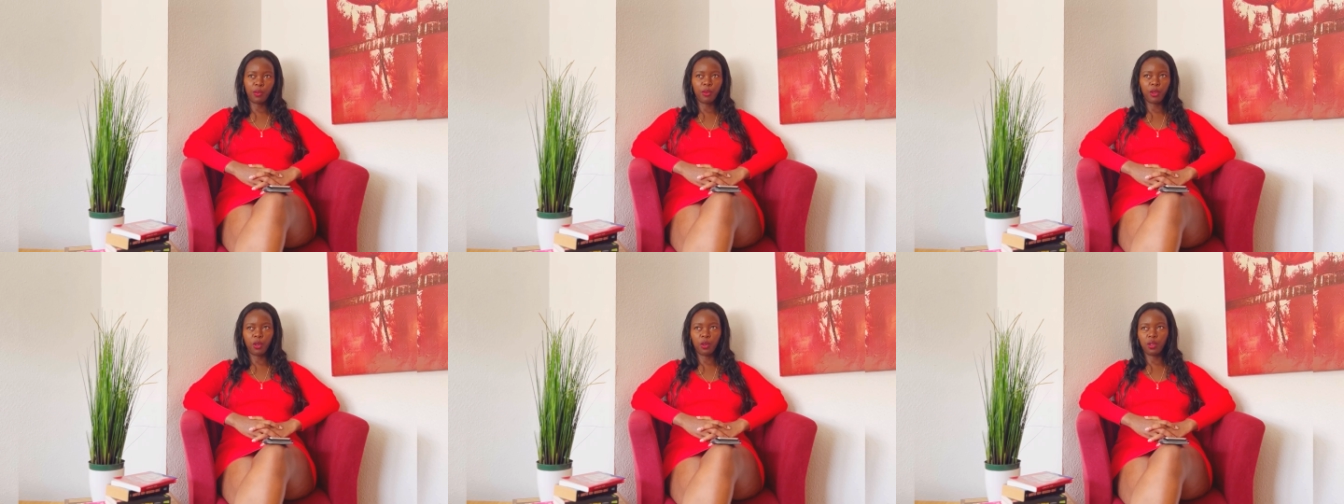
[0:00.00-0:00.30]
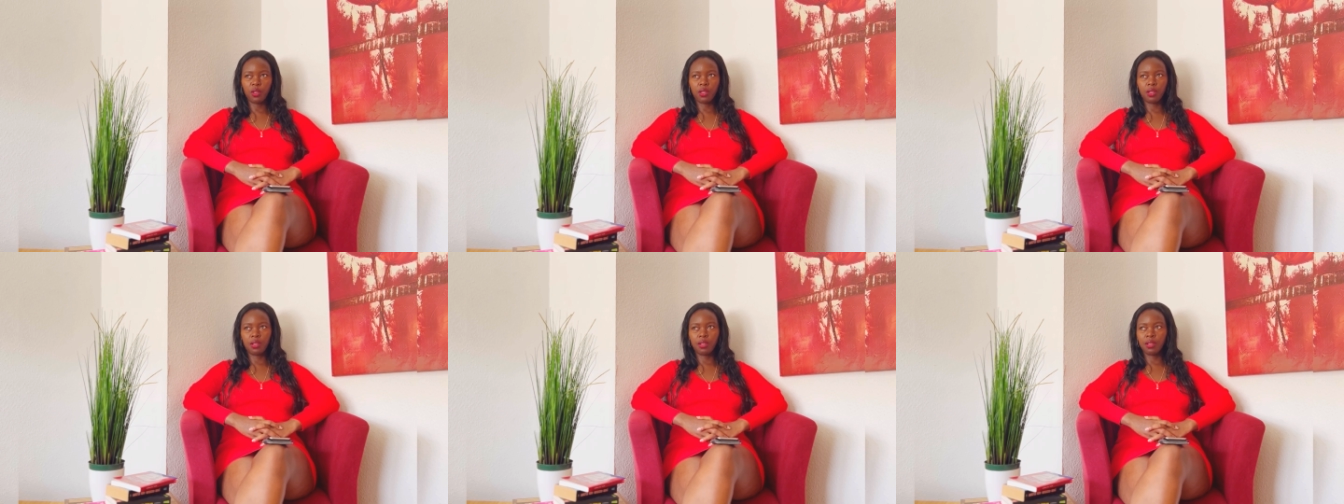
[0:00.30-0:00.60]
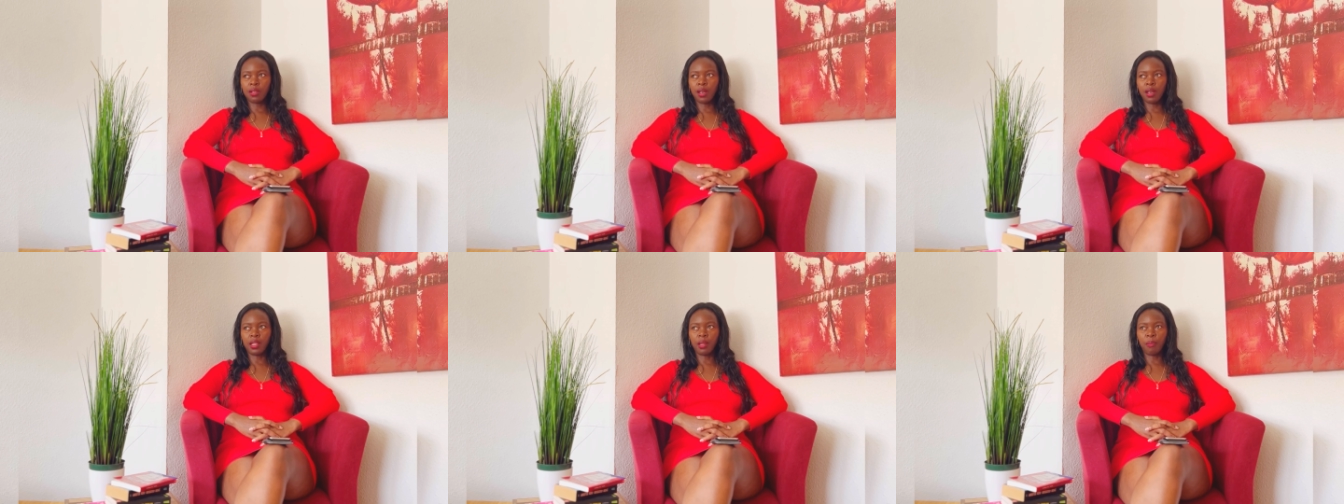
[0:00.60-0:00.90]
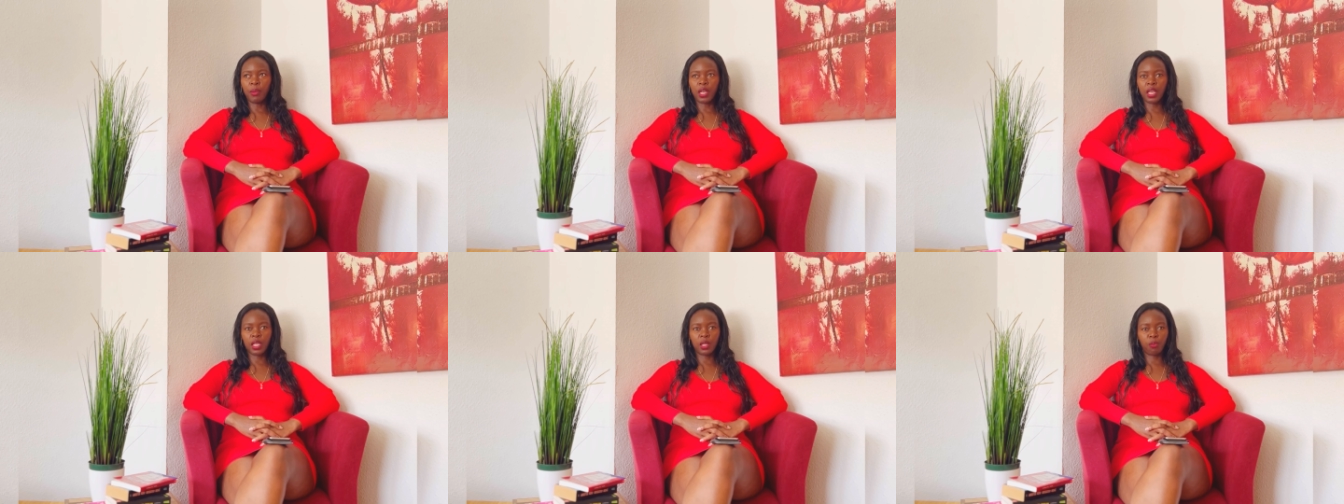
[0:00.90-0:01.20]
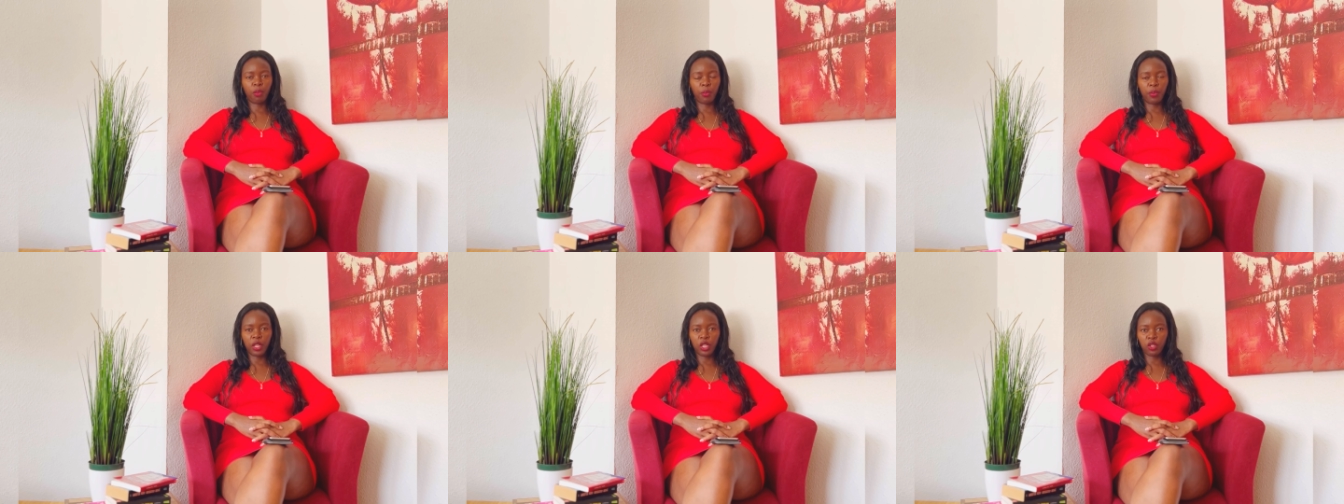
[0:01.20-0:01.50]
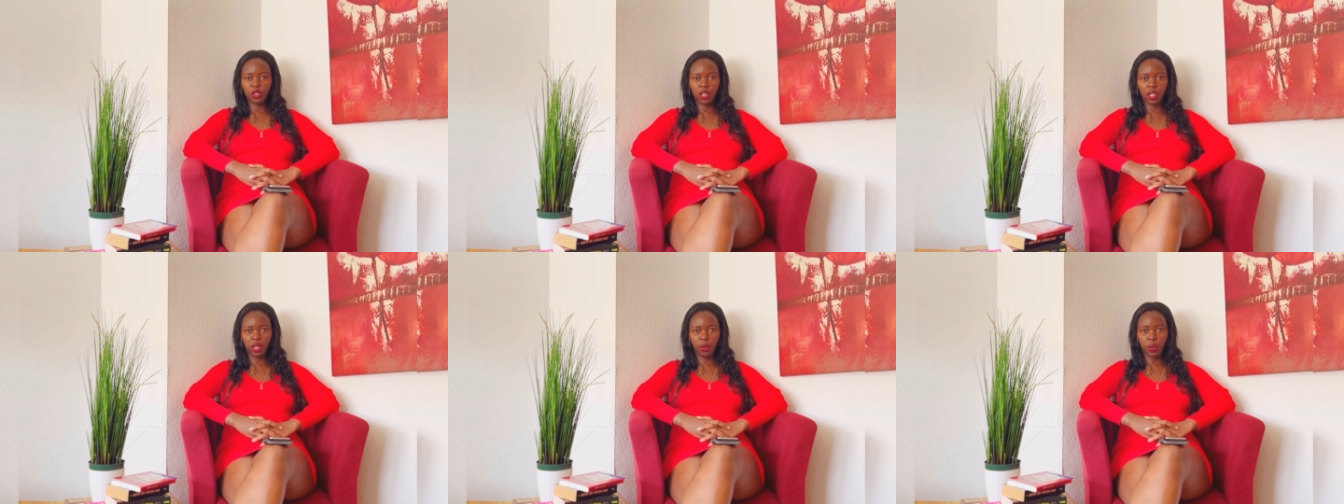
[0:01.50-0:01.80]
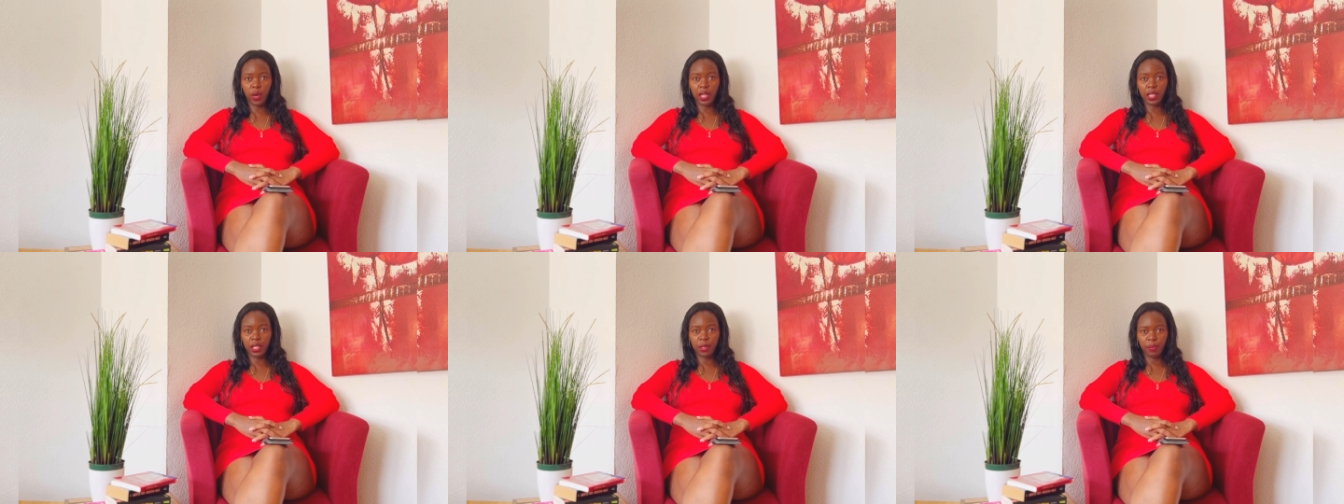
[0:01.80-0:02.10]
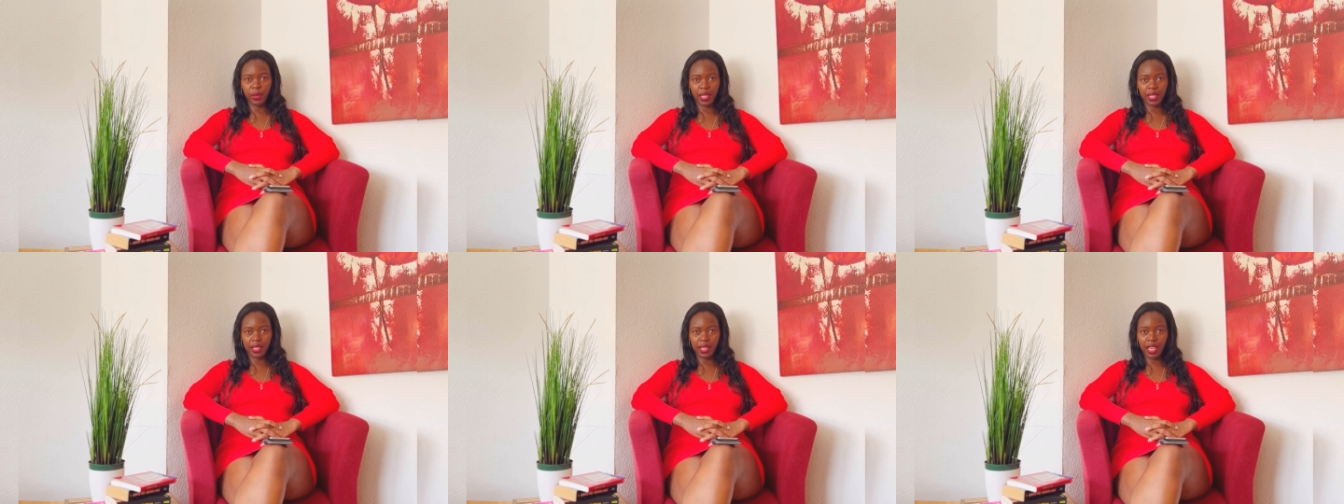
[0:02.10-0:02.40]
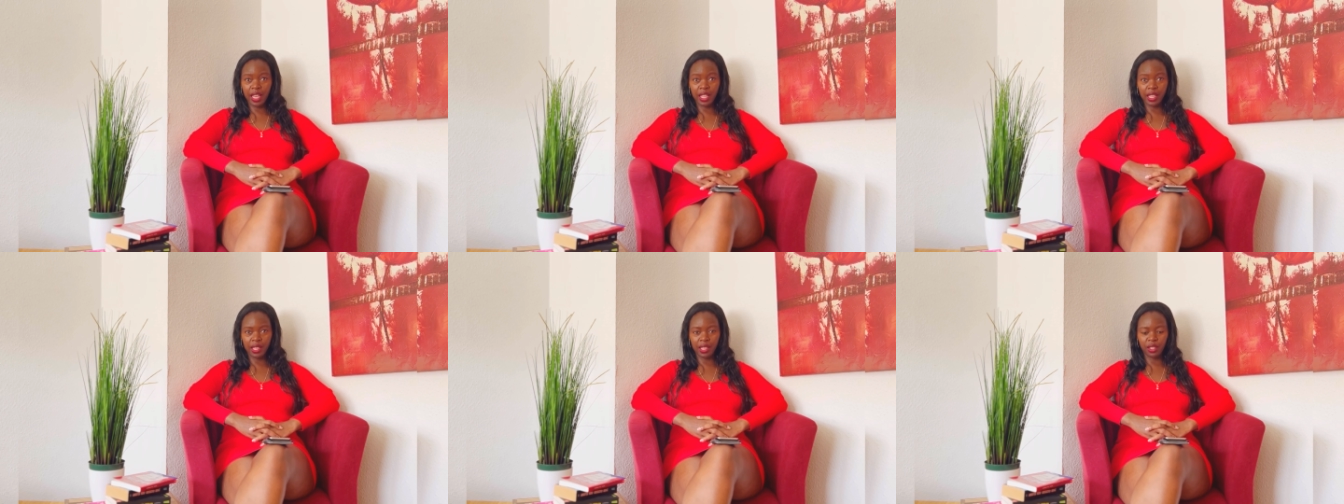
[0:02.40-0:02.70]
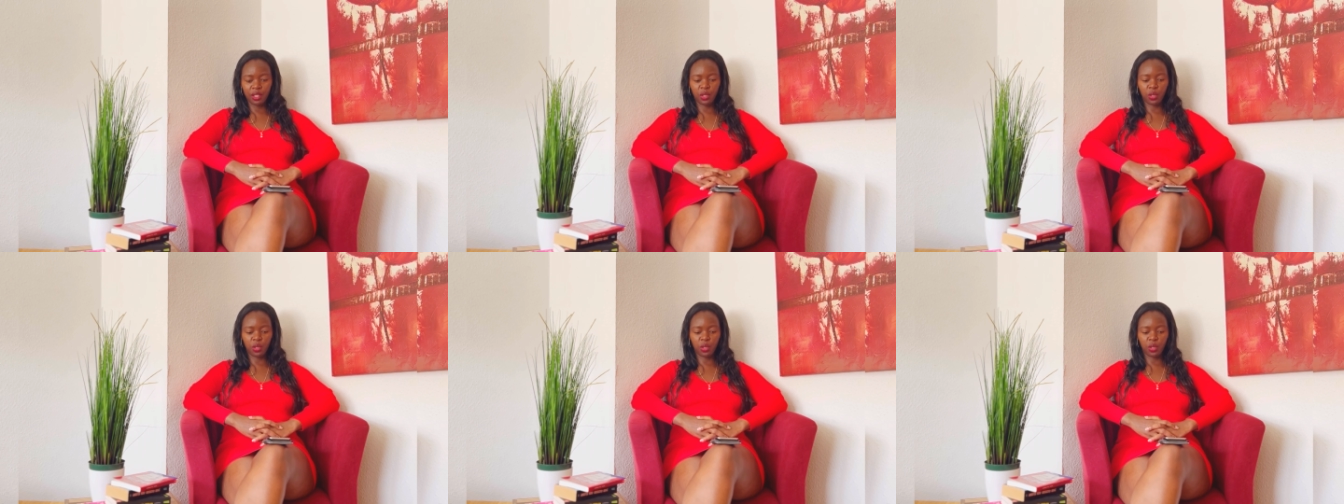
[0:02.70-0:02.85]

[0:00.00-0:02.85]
because the biggest population in the world speaks English.